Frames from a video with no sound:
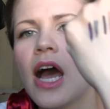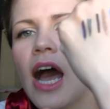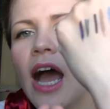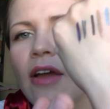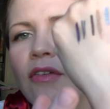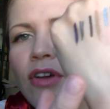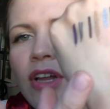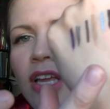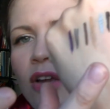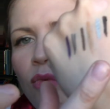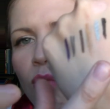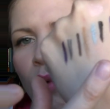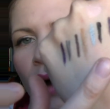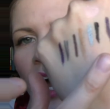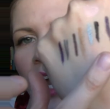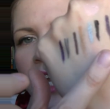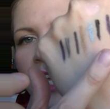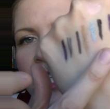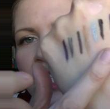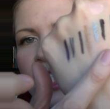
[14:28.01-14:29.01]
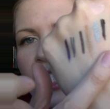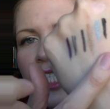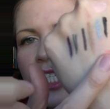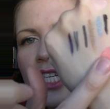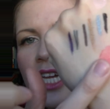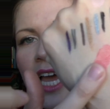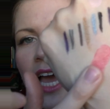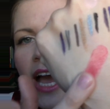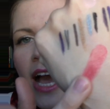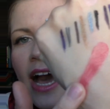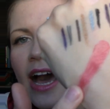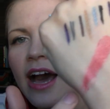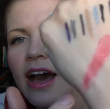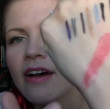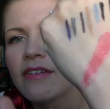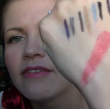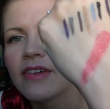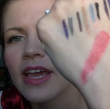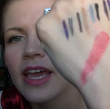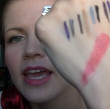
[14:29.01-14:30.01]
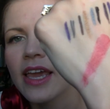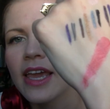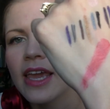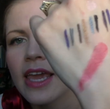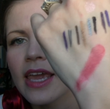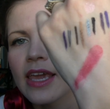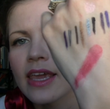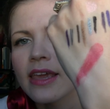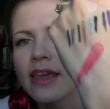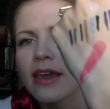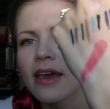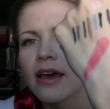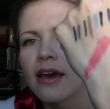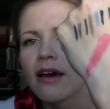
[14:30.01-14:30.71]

I really wanted to have a